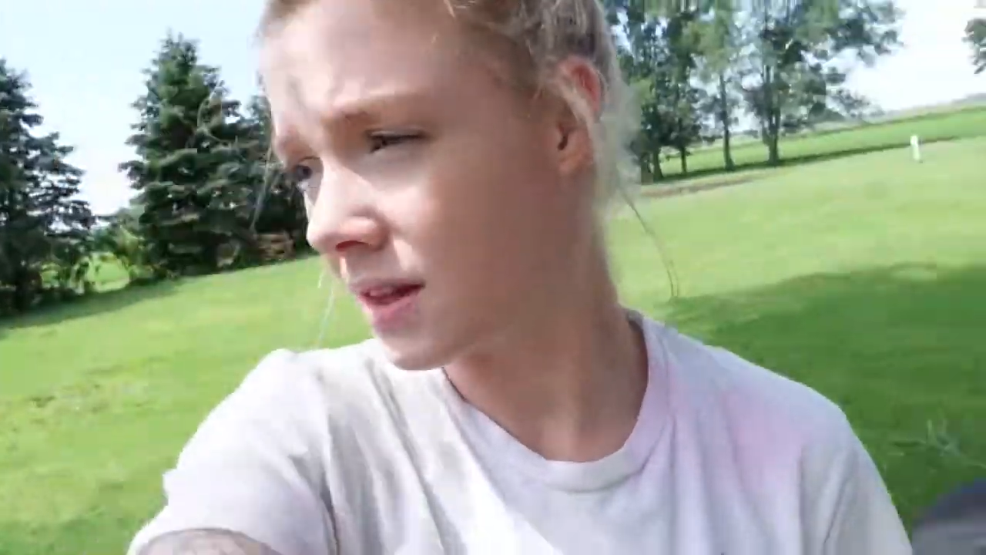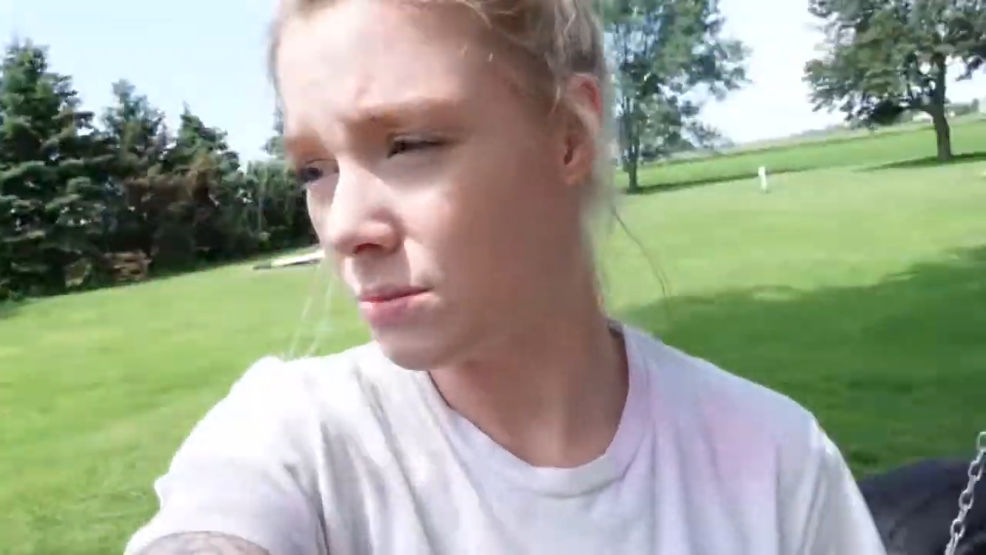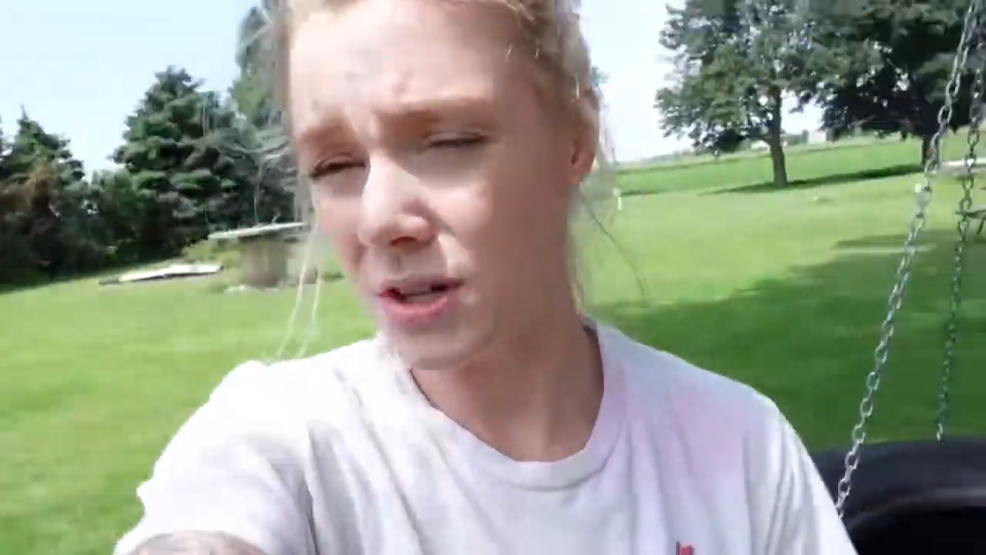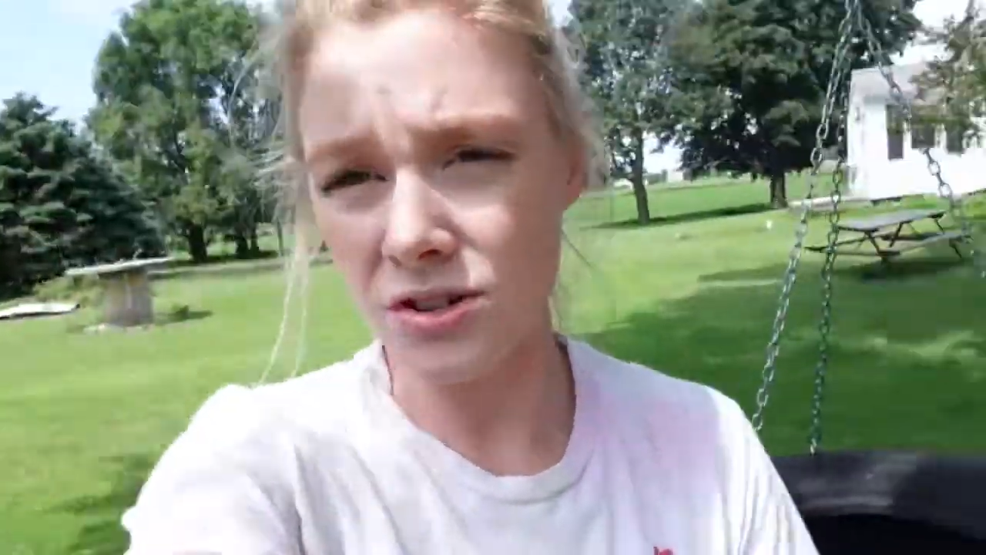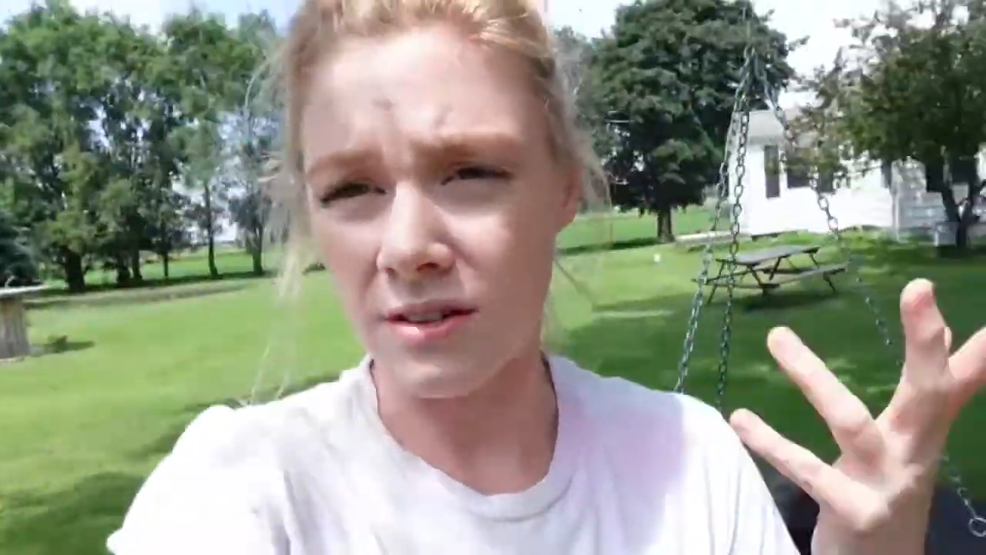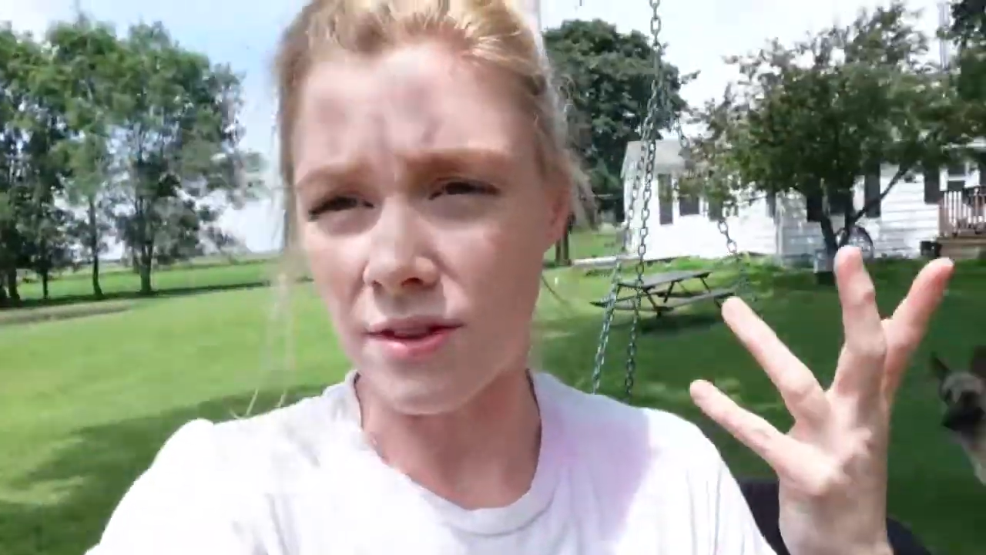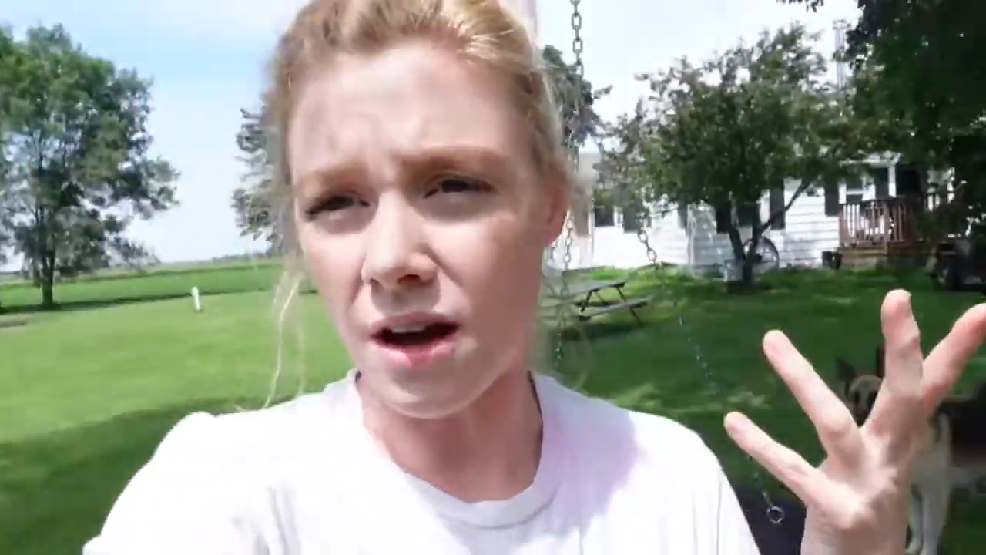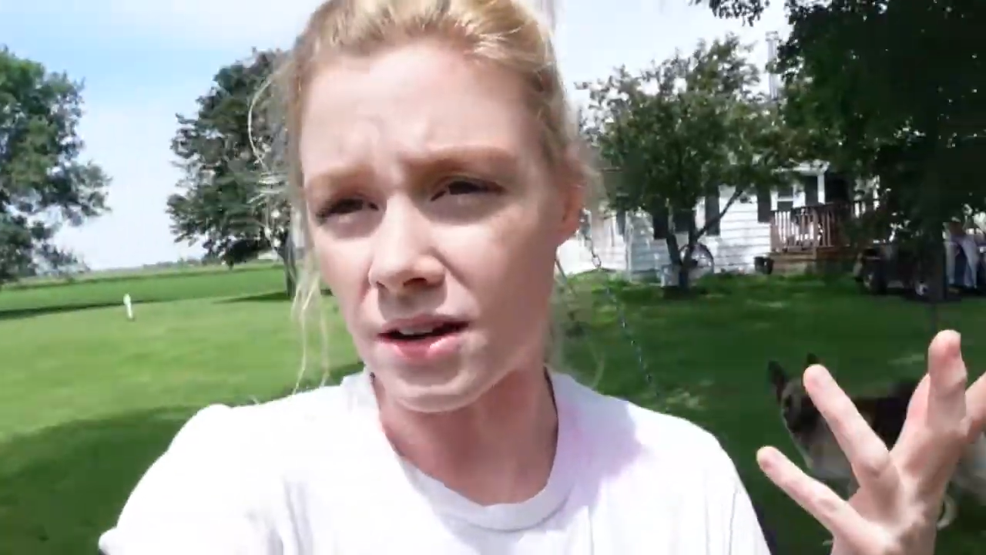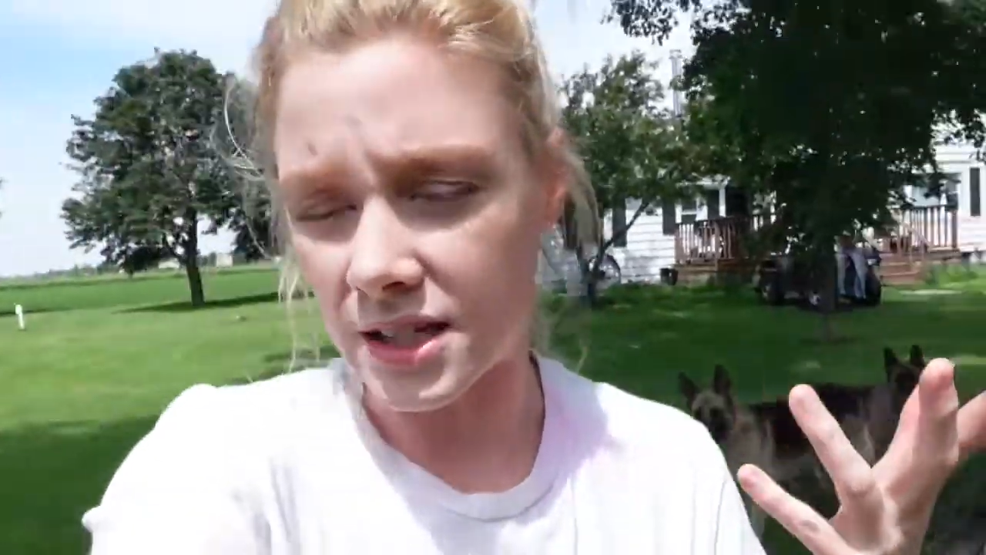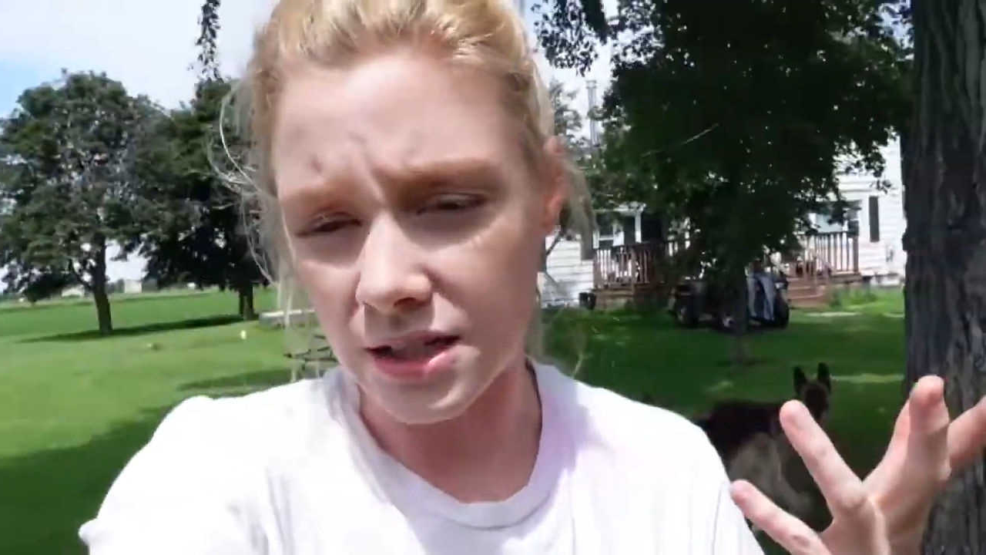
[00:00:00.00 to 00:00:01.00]
Pretty sure I
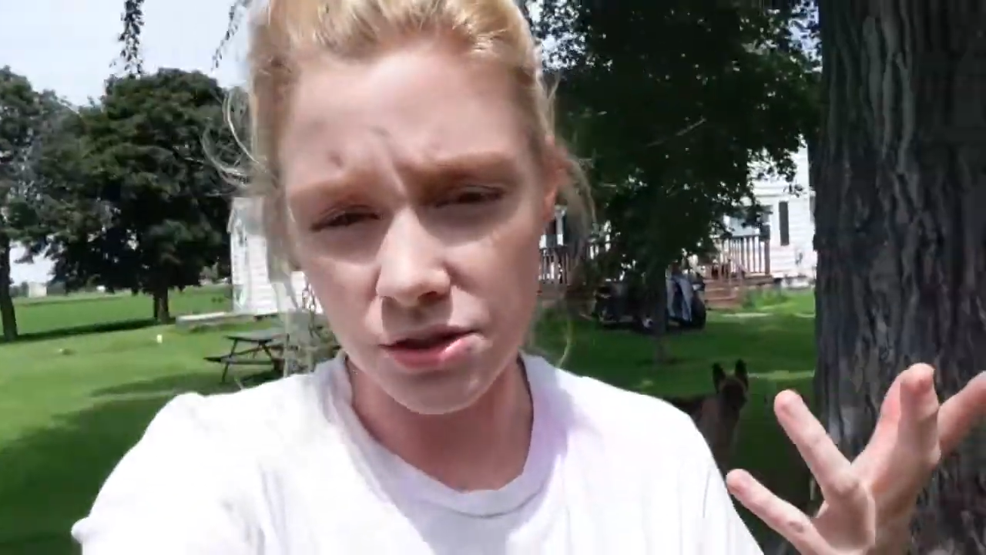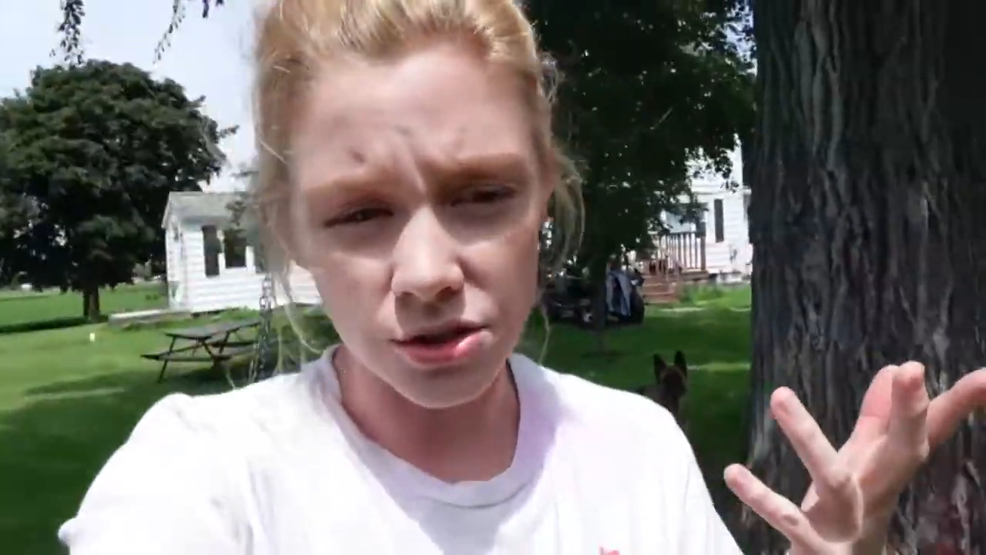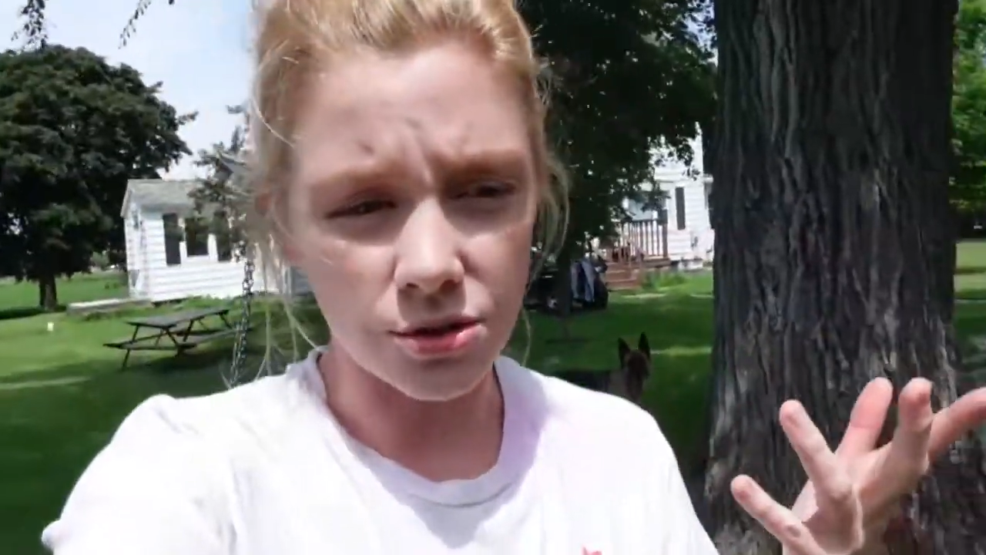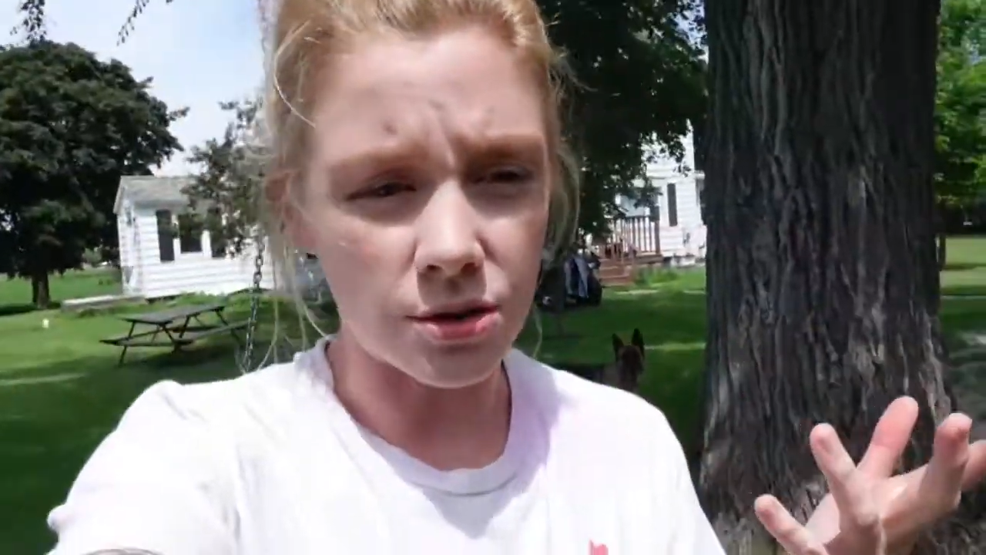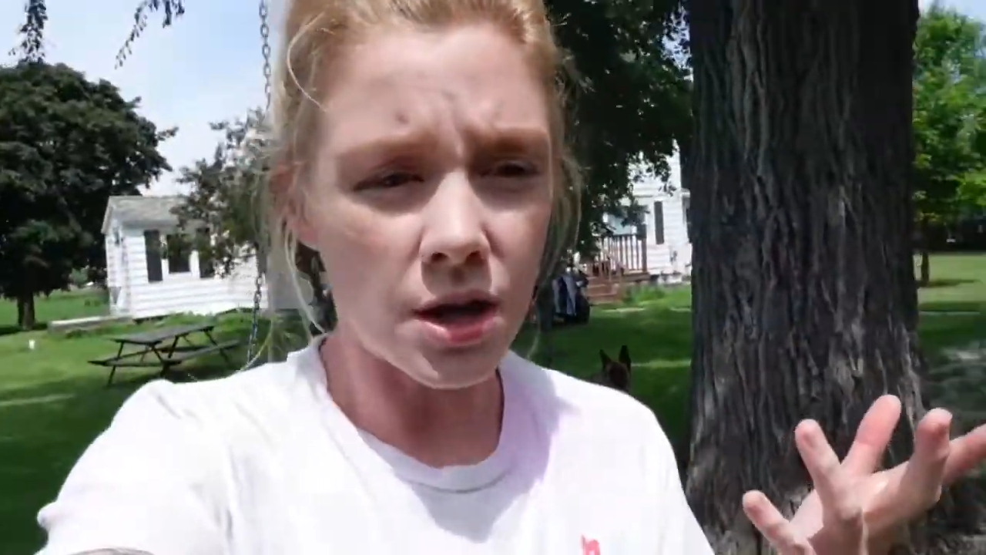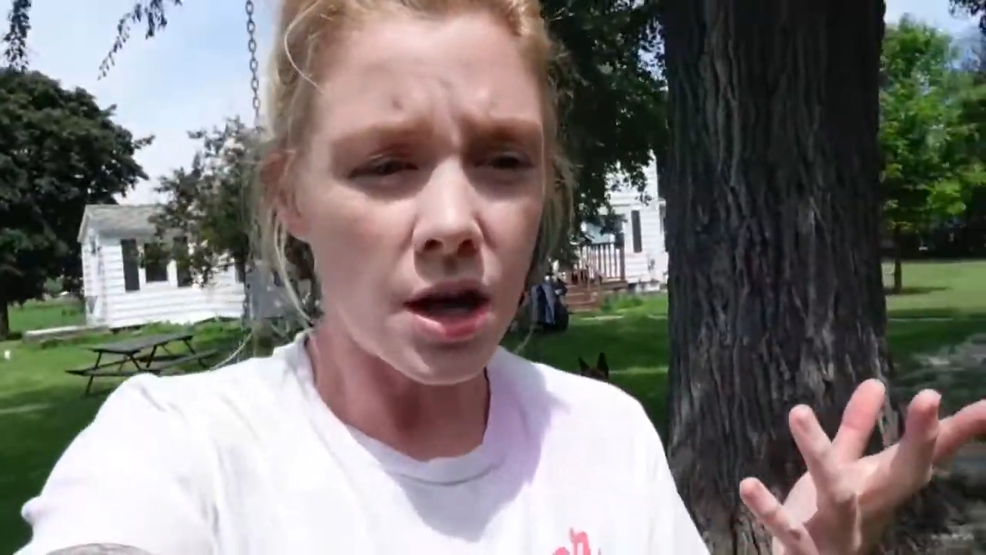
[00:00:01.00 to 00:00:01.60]
vlogged it too,